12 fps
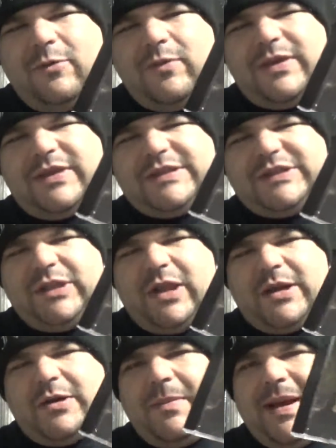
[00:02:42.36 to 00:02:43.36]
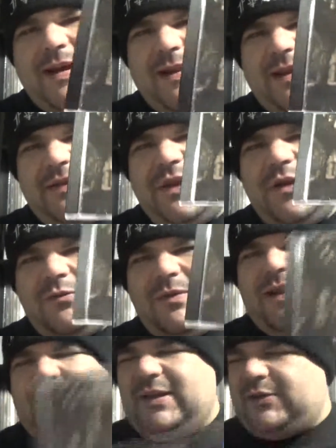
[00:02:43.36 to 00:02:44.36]
with Slaughter Monolith.
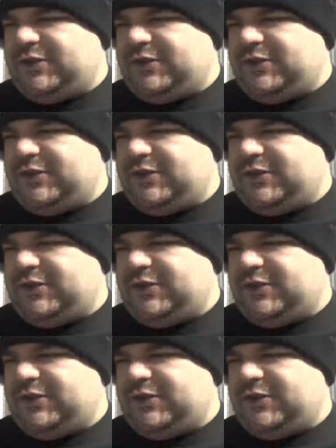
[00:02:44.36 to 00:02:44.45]
Really killer